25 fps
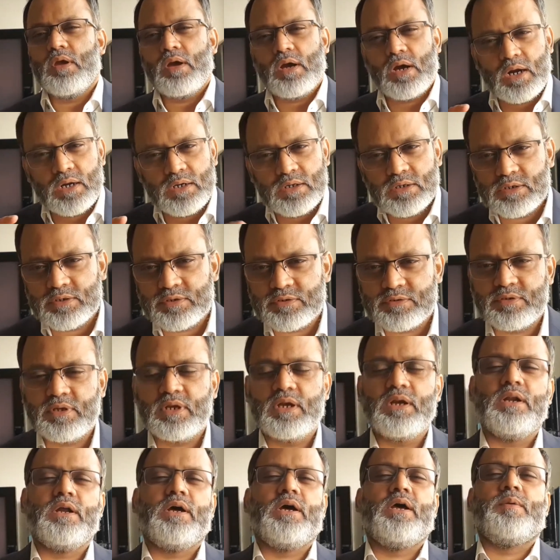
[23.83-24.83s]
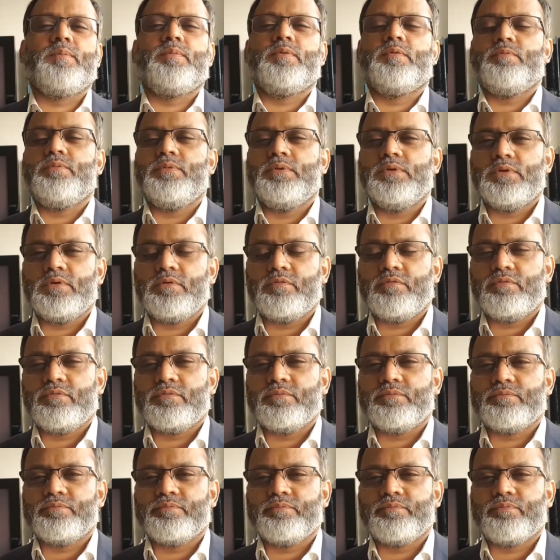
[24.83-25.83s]
Understand Ippf.
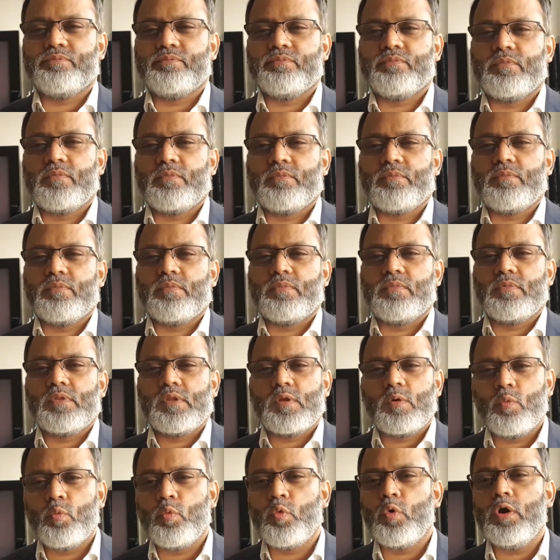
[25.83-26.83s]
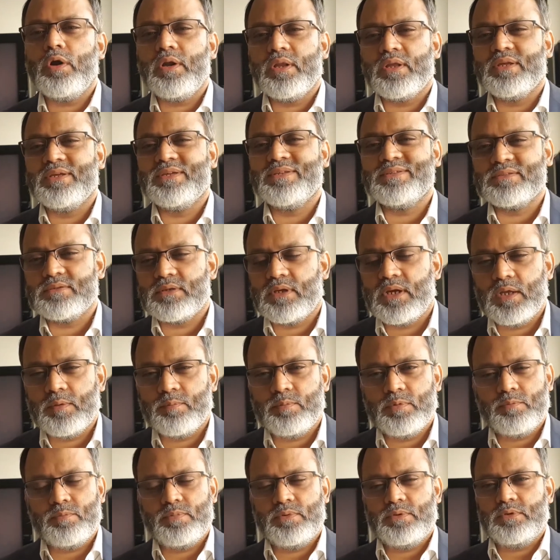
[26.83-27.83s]
What is
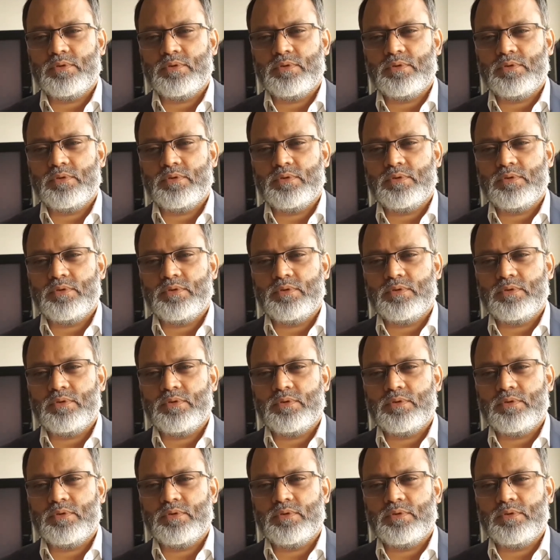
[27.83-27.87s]
Ippf?